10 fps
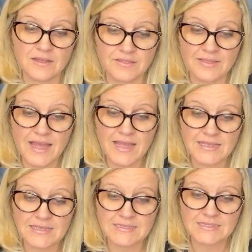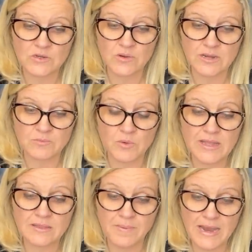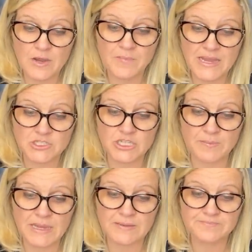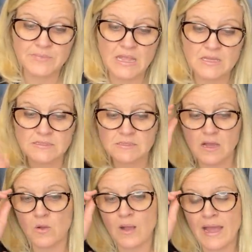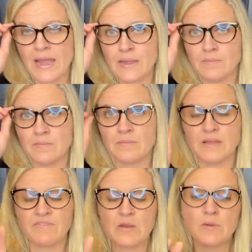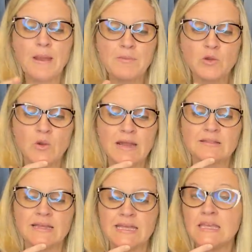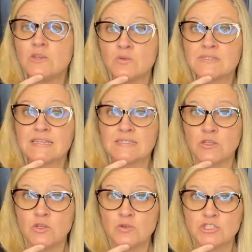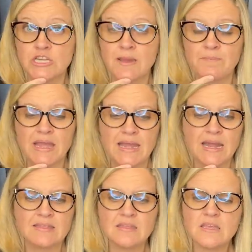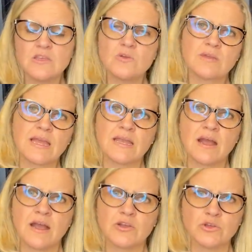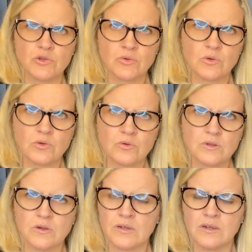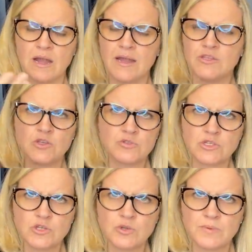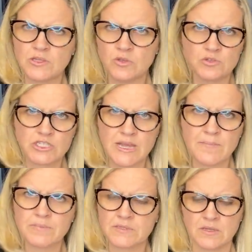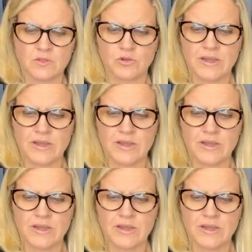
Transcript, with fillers: That is incredible. And the buyer paid shipping. So I, if I remember correctly, he uses UShip. And I think you can uh, Google or uh, YouTube UShip to learn